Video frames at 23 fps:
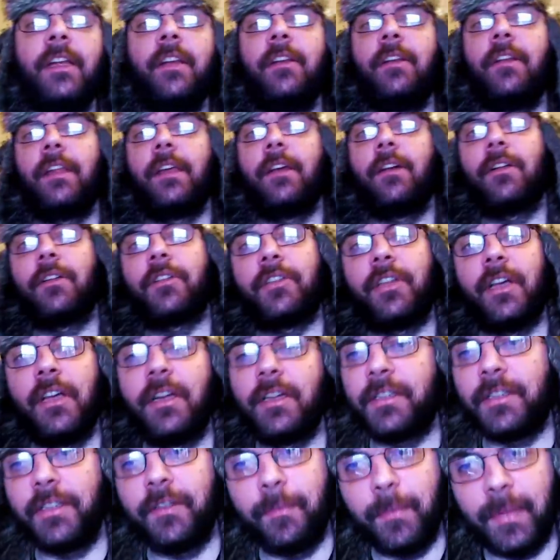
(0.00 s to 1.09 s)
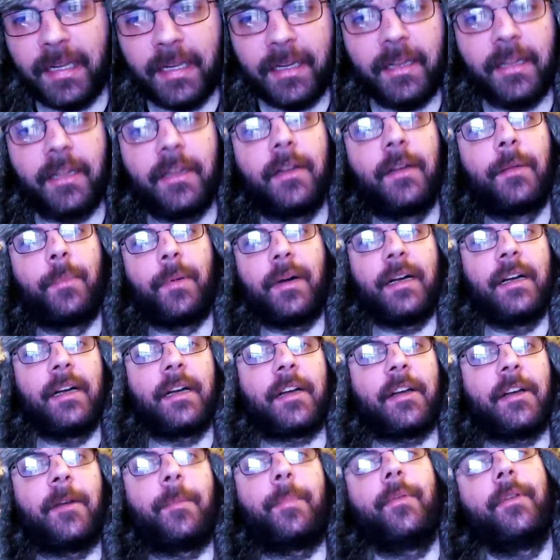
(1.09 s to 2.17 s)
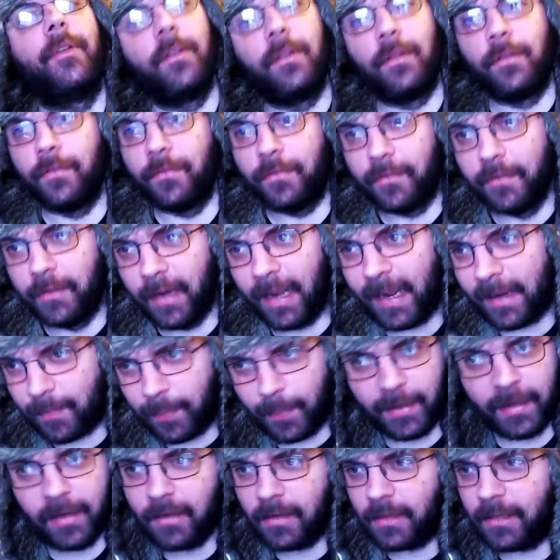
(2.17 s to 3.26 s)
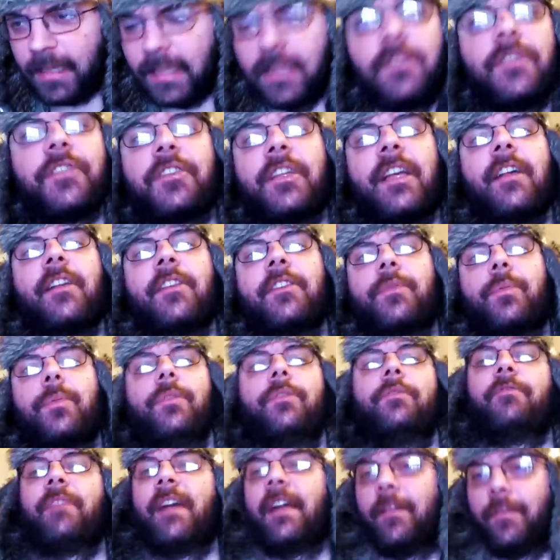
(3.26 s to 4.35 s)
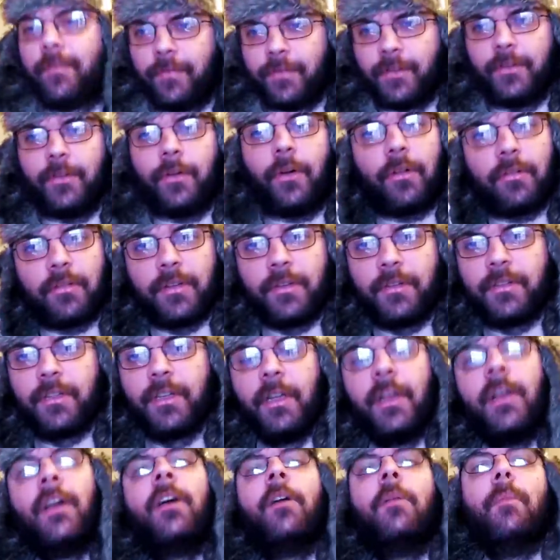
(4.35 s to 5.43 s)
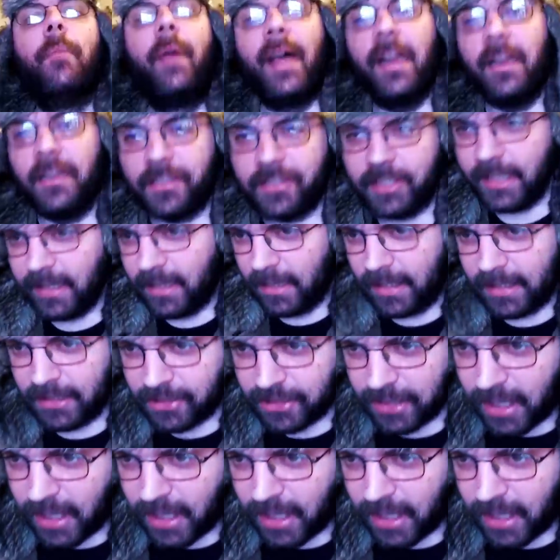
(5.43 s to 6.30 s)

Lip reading: in the alternative media by a couple of neck-bearded incels with red fedoras menacingly